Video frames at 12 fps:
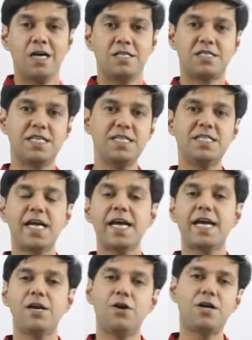Since I
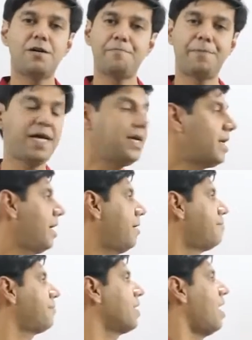cannot repeat,
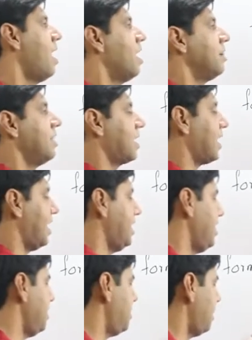the
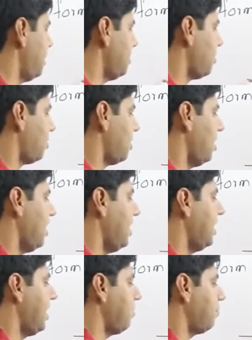condition is on the
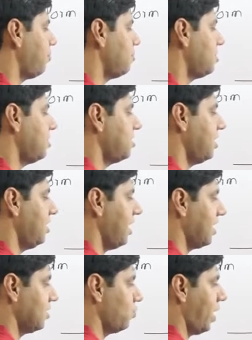leading position.
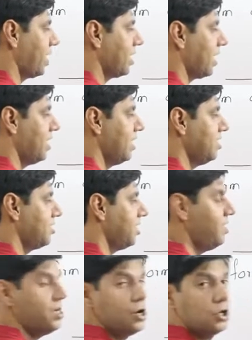There is one
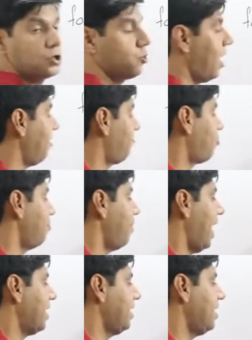condition. So I have to
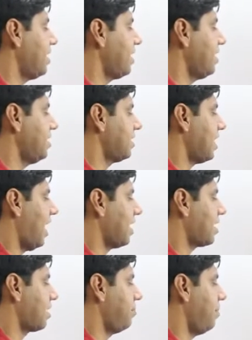mandatory
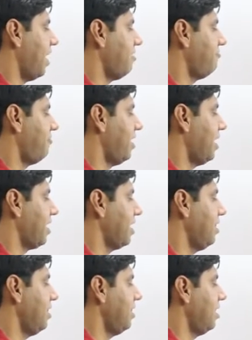start by filling
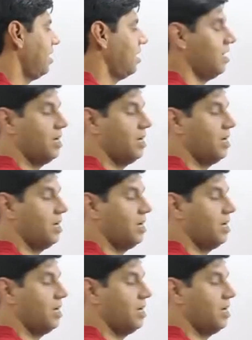in.